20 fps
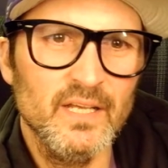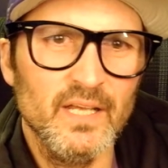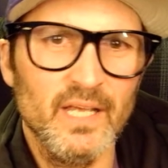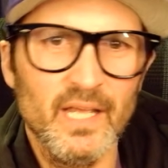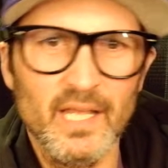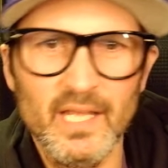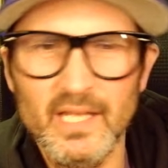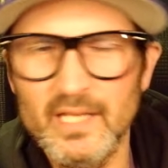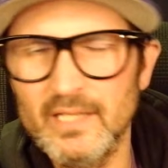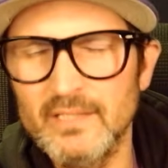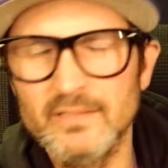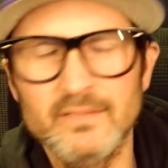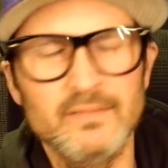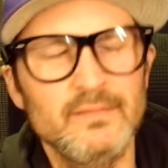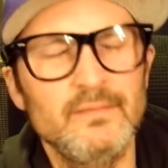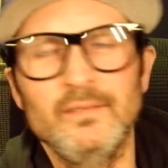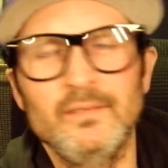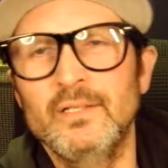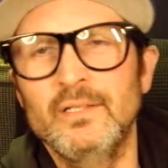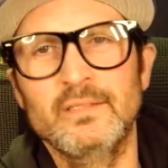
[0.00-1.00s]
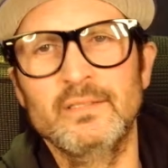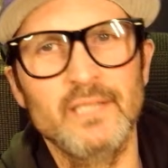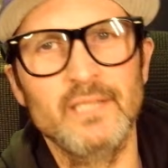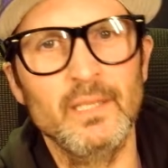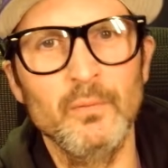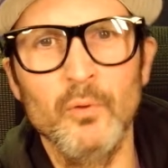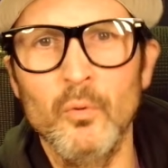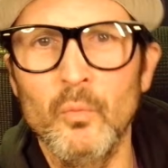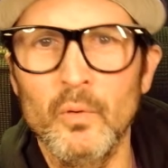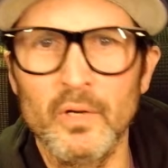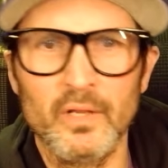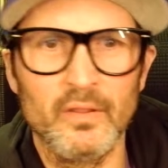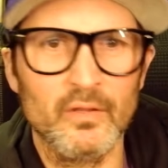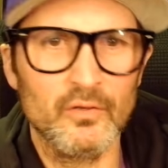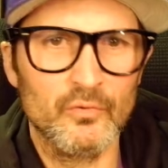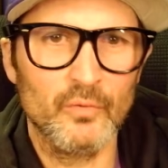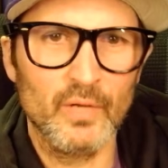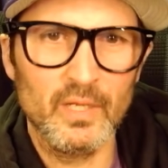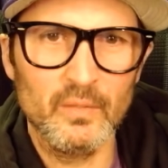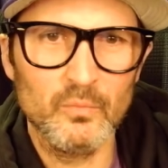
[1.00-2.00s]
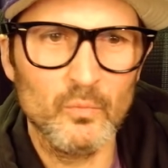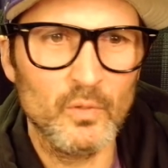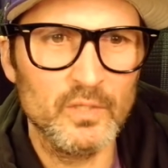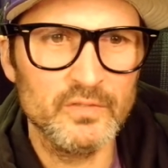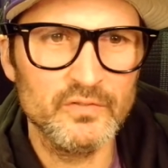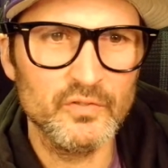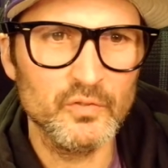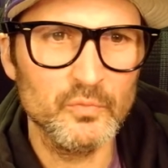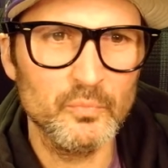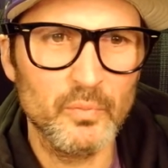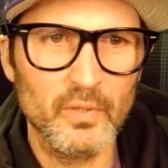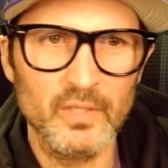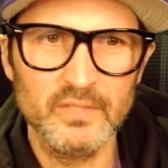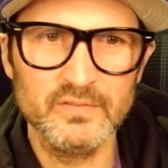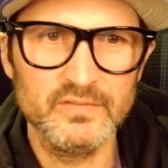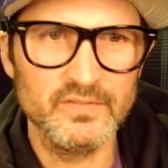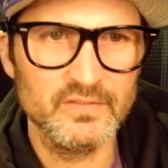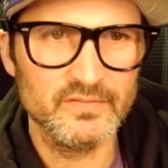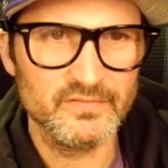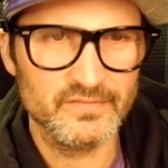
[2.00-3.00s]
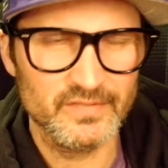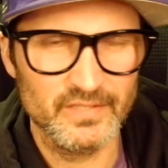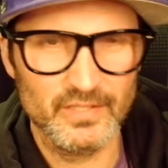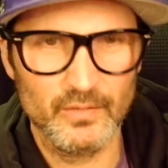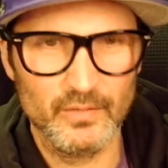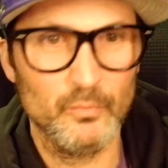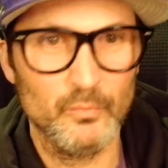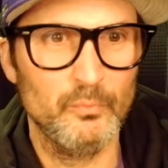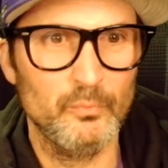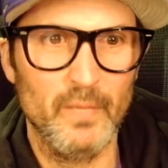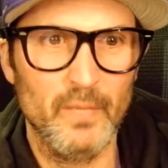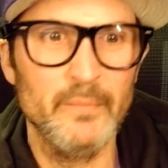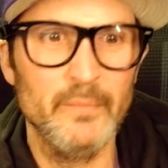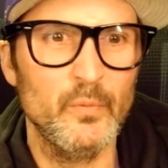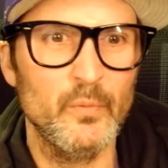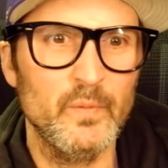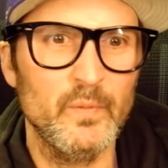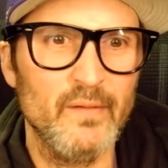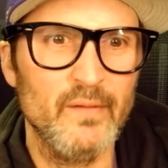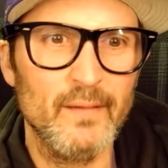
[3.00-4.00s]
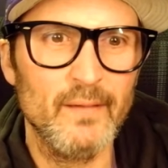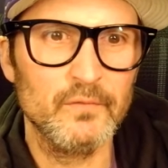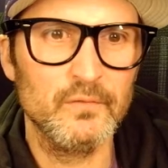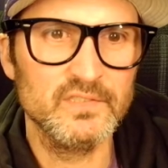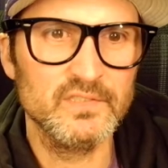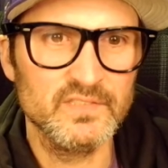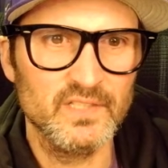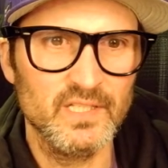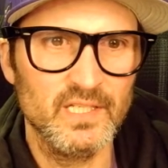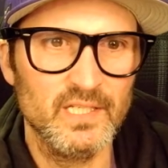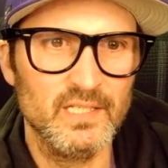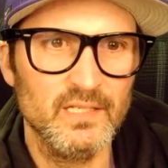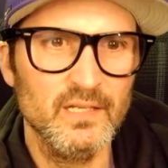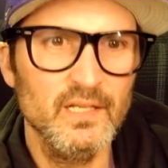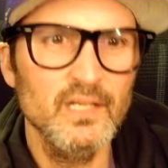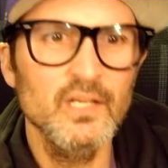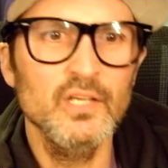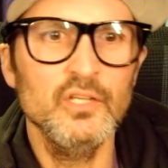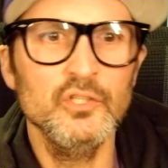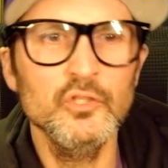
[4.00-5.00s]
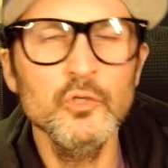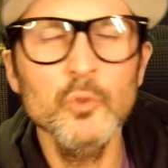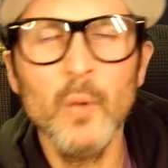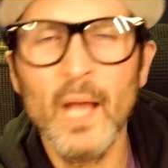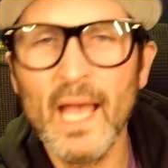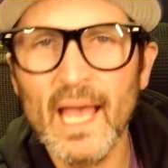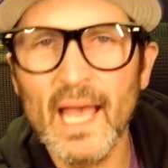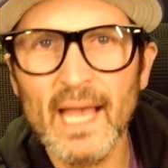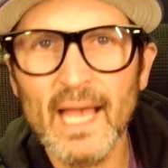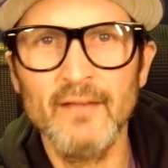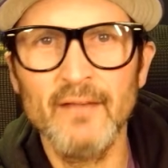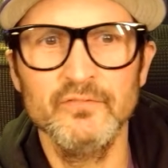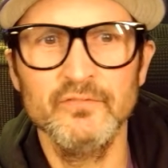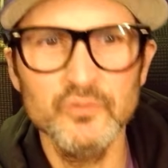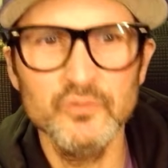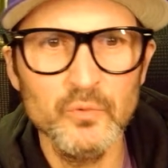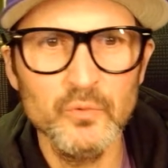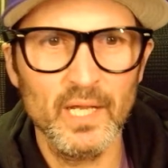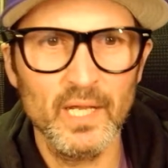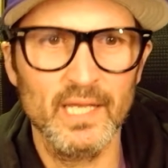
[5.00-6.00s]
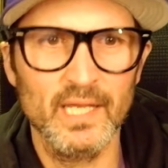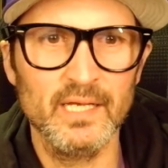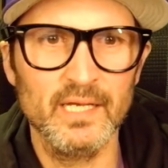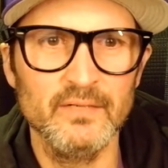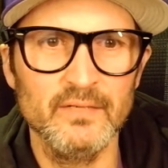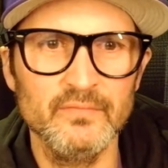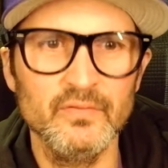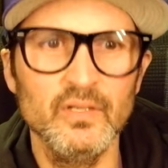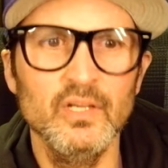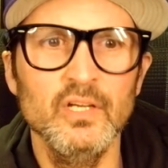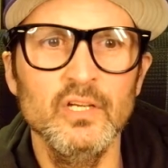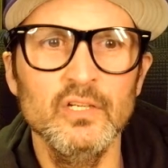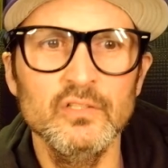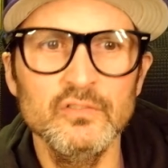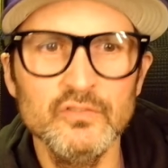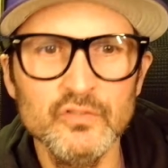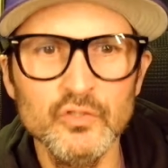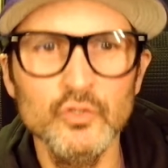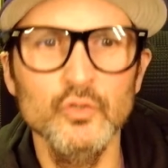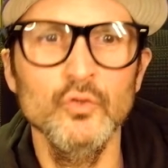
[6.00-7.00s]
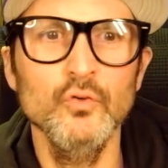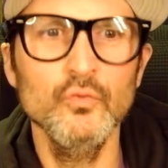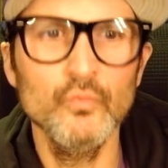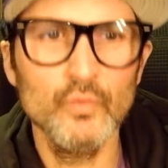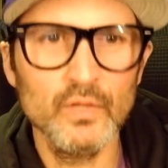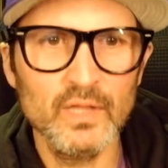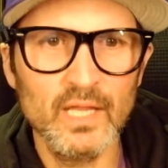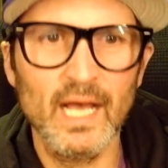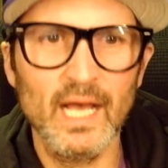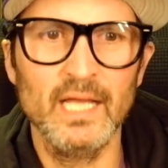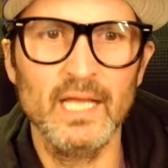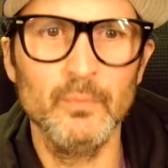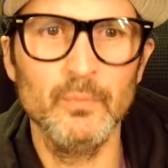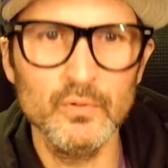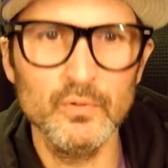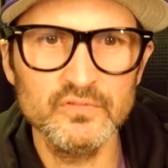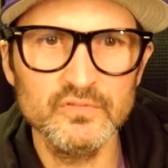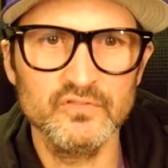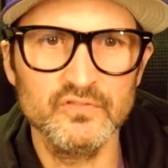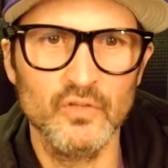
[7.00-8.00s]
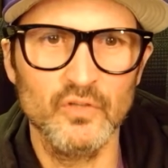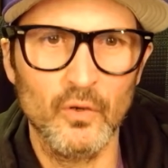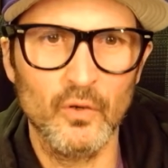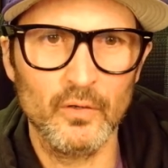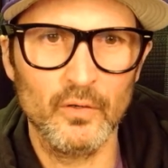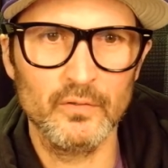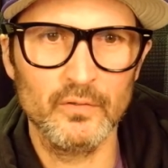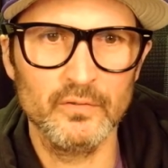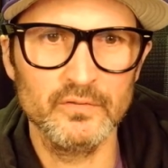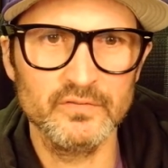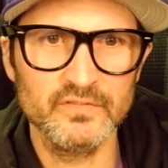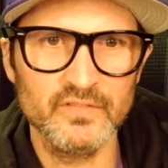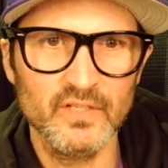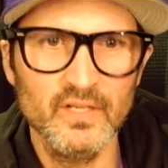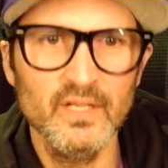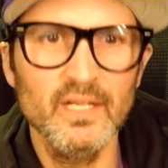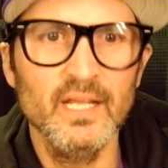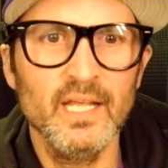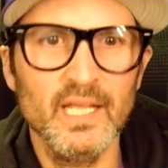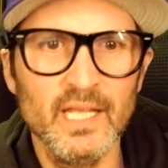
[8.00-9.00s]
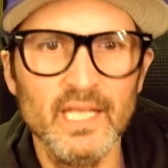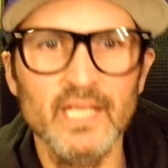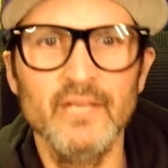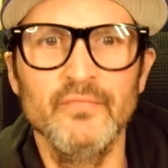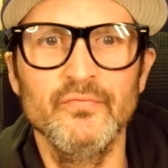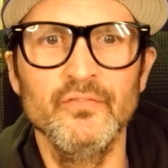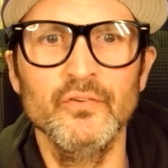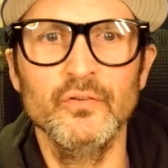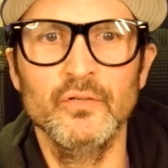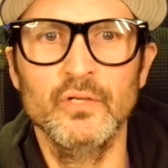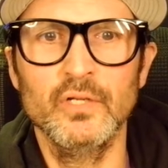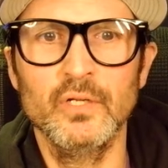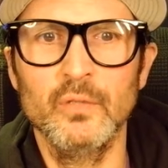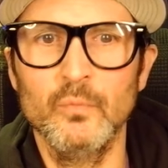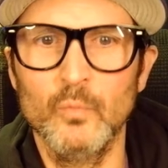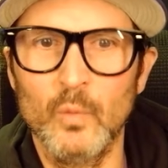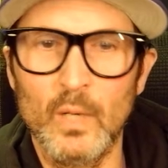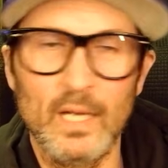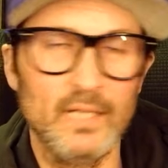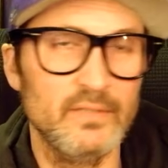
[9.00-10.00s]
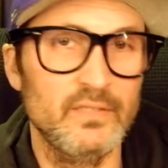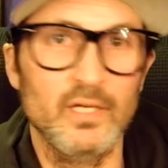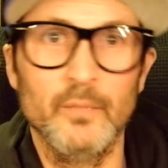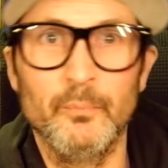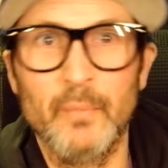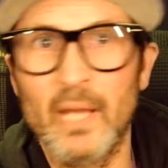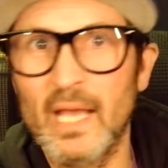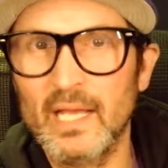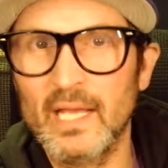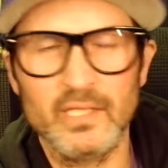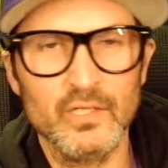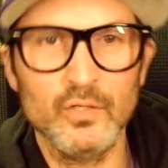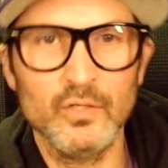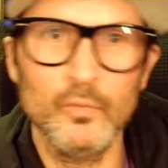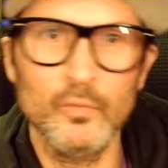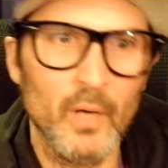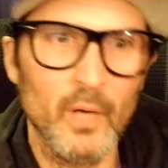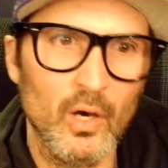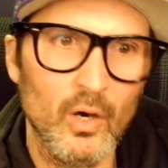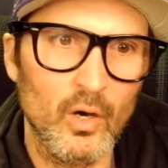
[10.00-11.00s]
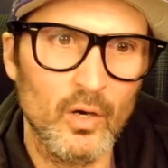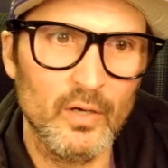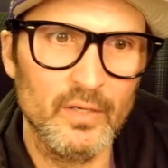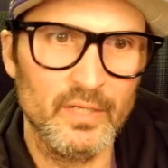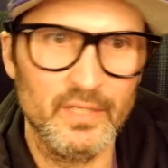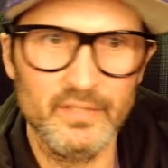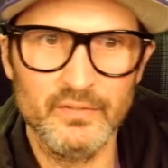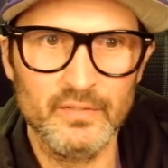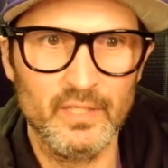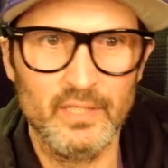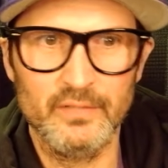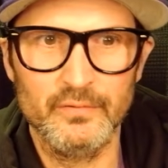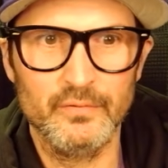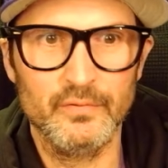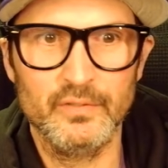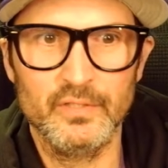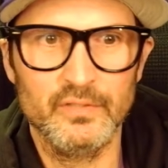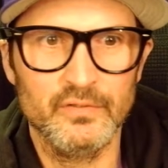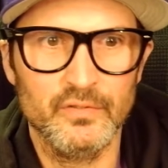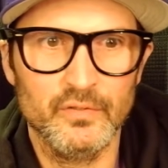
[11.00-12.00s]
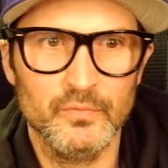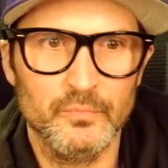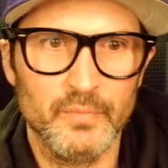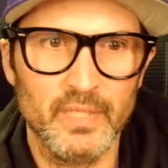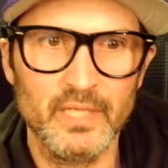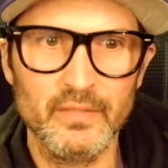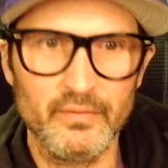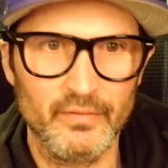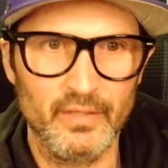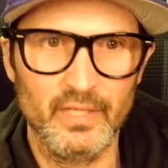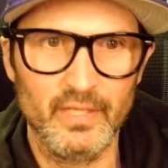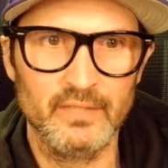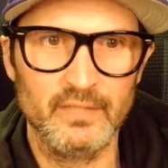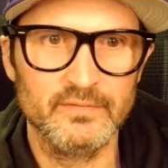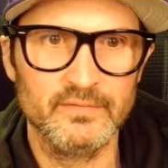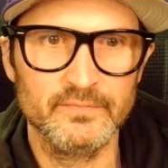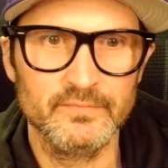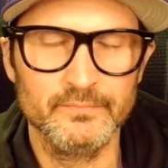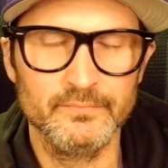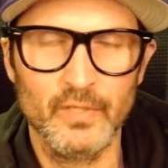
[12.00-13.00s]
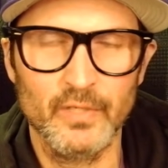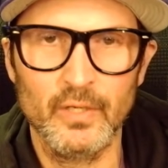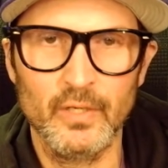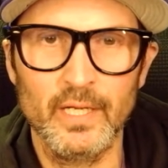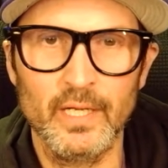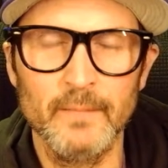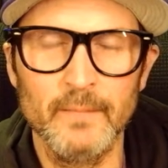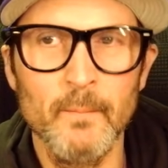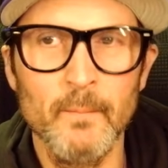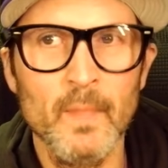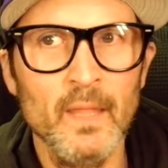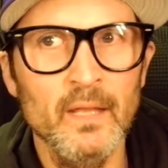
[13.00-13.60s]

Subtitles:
And look, they were one of the great 1-2 punches, maybe we've ever seen. You have to have two reliable starters if you're going to wind up back in Omaha and you're going to do big things. All right.